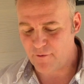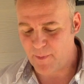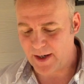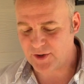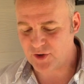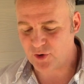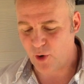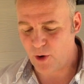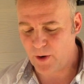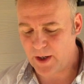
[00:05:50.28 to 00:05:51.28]
Of my
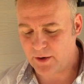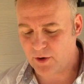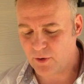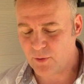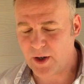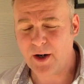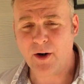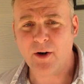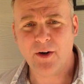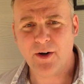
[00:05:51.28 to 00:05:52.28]
story career.